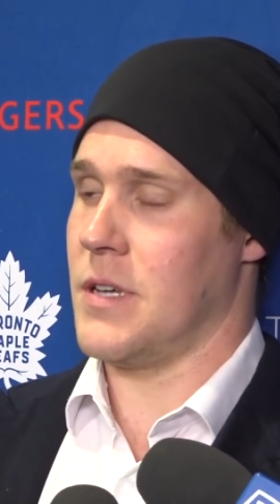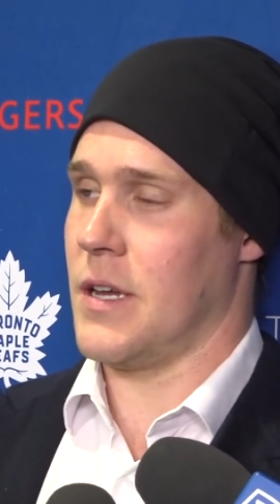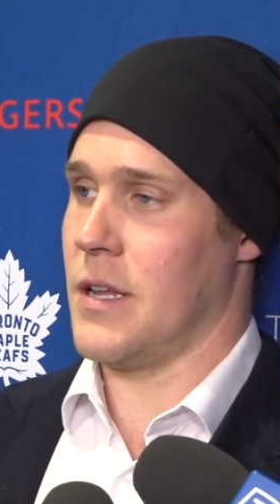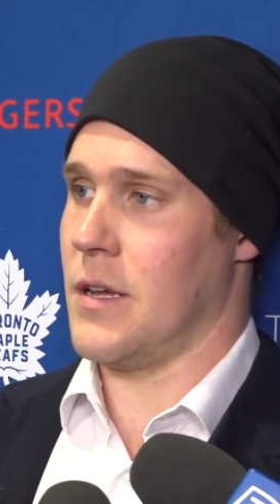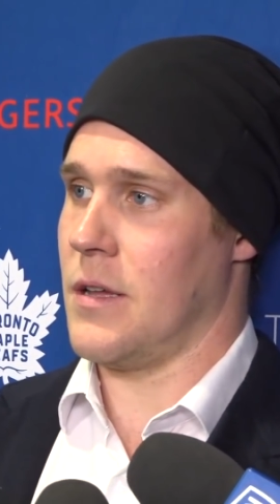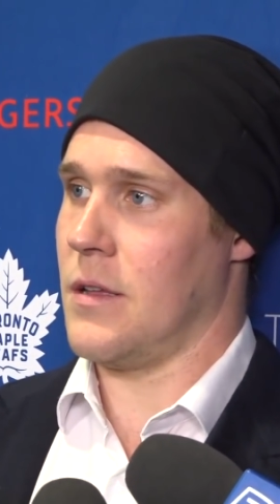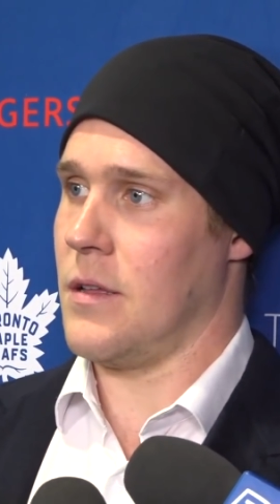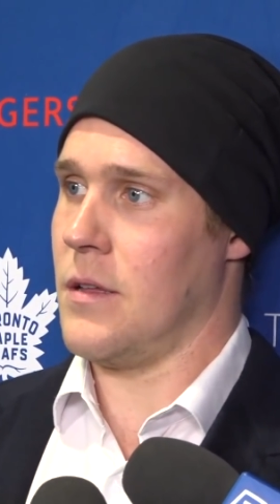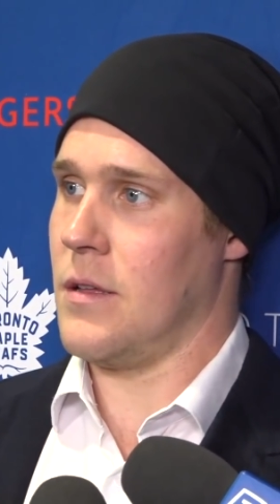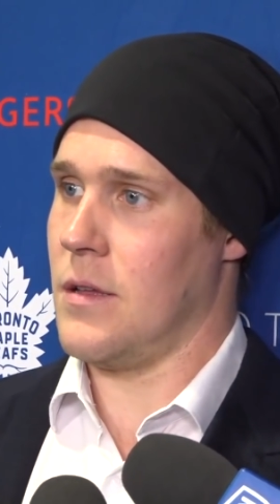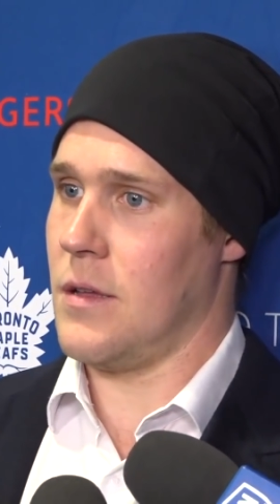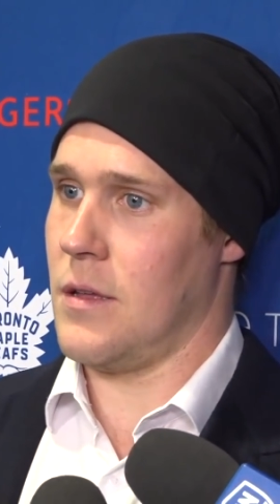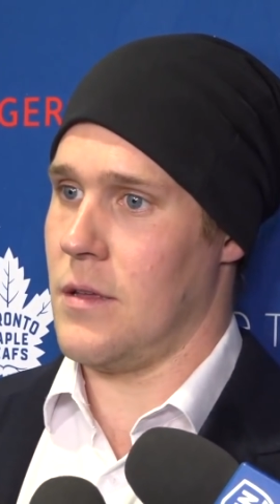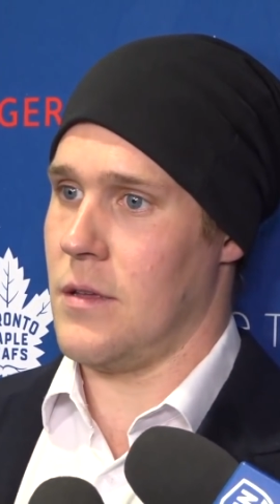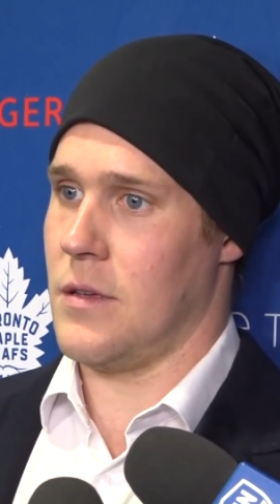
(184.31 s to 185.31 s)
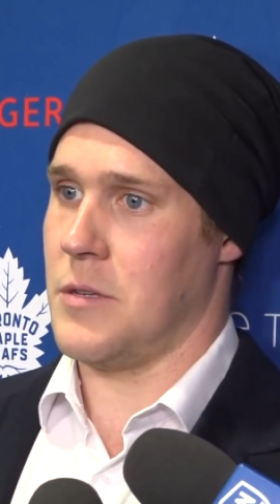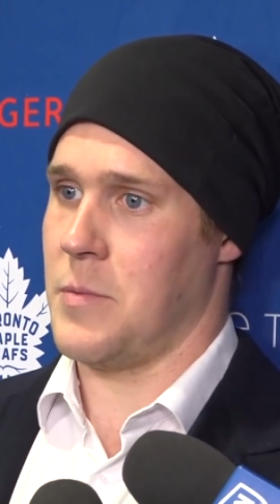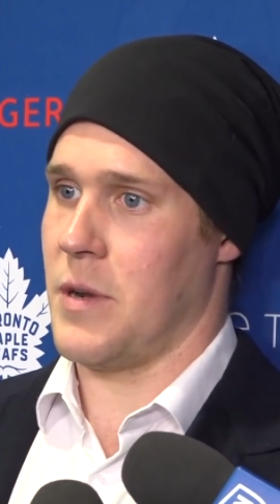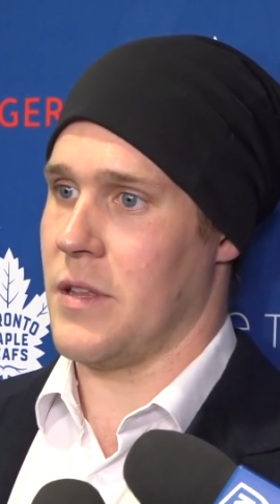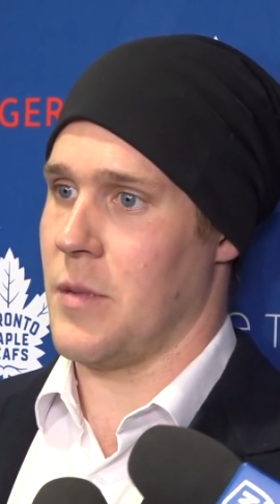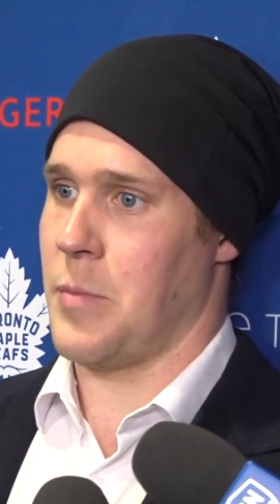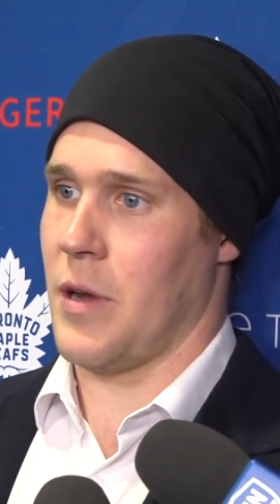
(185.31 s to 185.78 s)
been
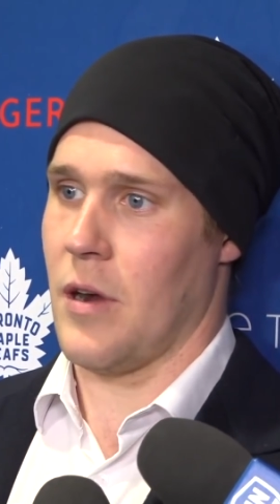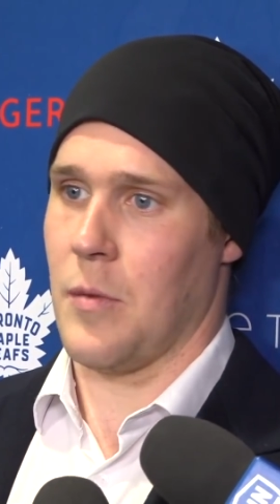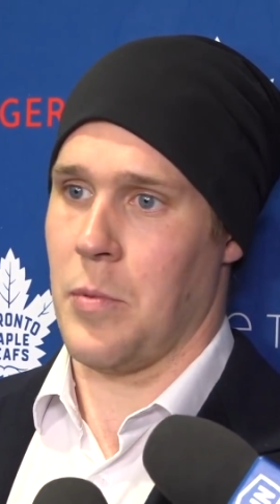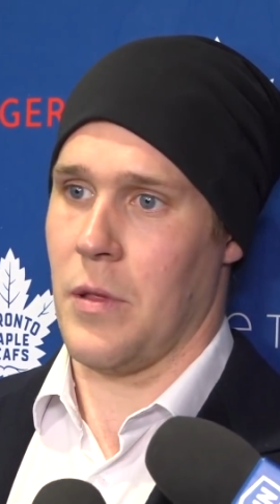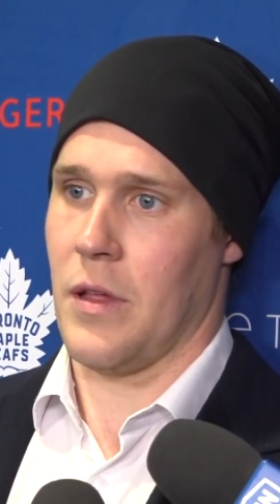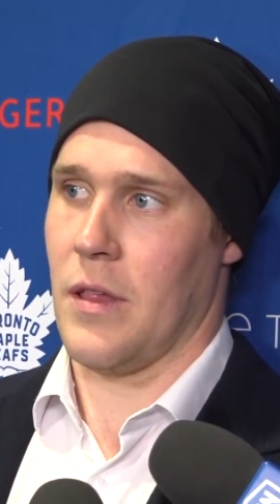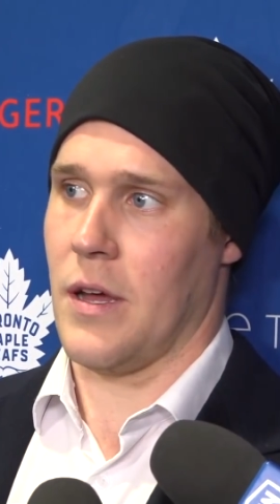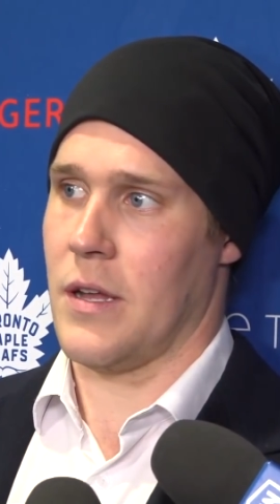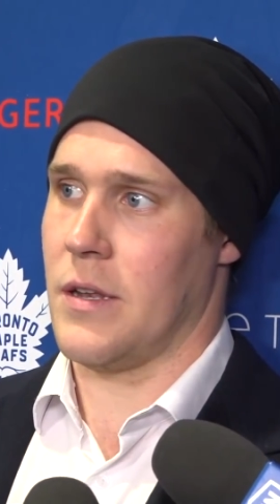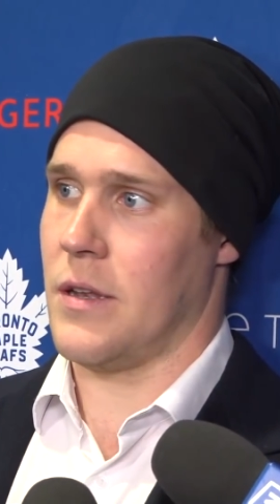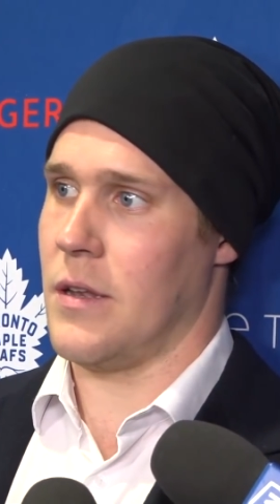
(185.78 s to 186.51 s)
on the power play a lot